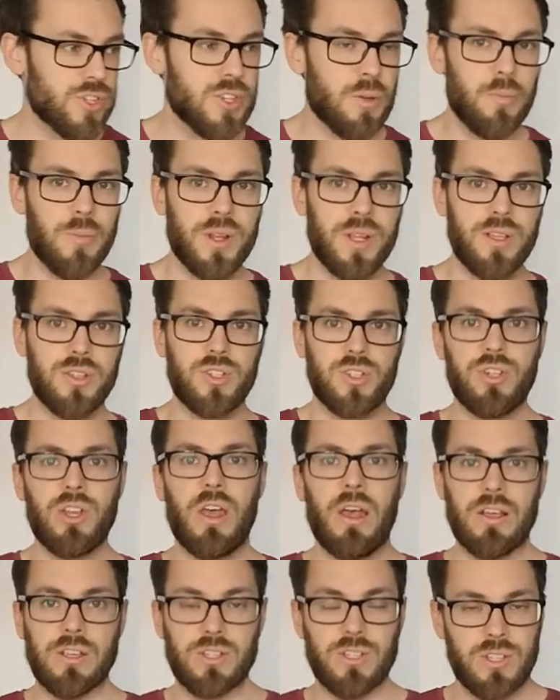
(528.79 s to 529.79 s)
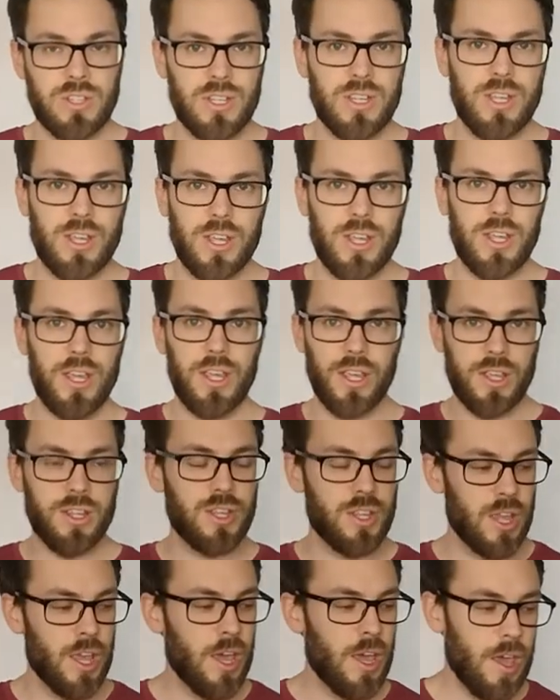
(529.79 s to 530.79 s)
somebody's chest.
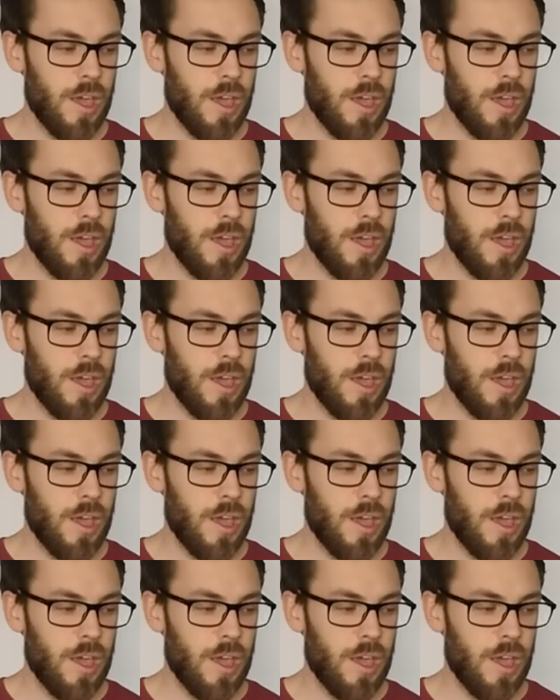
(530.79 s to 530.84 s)
It's